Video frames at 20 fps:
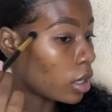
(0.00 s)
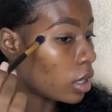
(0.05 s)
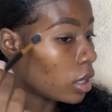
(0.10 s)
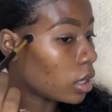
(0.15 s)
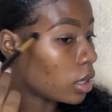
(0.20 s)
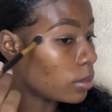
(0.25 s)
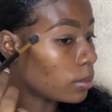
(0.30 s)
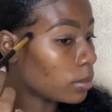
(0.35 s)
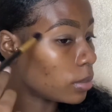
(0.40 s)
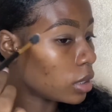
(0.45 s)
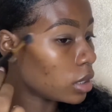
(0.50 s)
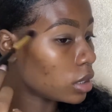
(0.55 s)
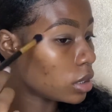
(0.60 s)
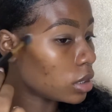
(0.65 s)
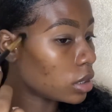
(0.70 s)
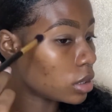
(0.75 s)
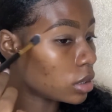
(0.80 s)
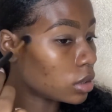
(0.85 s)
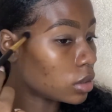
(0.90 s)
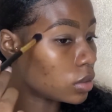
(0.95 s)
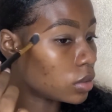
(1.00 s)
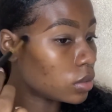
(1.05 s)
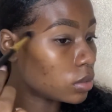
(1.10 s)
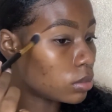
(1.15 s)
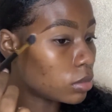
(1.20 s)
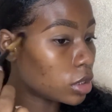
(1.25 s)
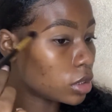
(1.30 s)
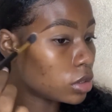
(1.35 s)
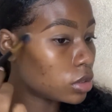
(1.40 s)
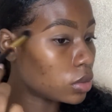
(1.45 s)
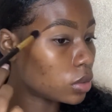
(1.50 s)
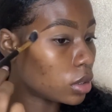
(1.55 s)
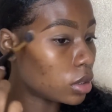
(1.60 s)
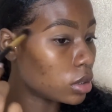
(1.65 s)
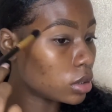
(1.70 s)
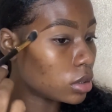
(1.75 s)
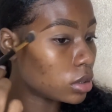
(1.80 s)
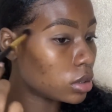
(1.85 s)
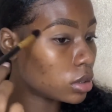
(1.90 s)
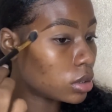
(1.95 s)
And blend that out. Make sure
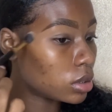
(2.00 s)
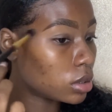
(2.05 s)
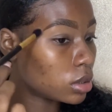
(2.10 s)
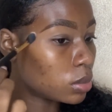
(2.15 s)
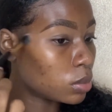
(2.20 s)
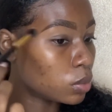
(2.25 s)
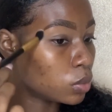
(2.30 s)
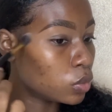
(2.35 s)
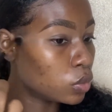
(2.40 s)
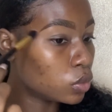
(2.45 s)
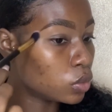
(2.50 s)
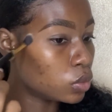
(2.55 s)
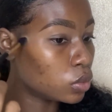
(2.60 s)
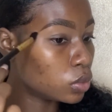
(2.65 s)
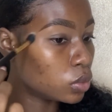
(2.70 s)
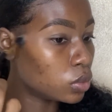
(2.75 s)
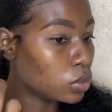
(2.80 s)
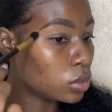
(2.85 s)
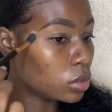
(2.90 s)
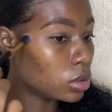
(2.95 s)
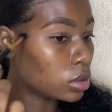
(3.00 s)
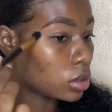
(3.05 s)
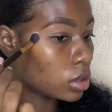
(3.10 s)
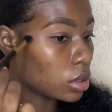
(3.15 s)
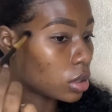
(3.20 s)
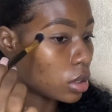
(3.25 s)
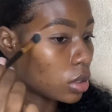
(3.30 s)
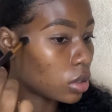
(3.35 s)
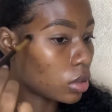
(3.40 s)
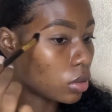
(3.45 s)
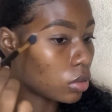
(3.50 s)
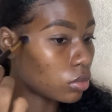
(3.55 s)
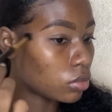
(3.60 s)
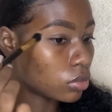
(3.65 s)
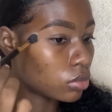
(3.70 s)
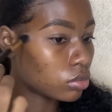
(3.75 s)
it's smooth, girl.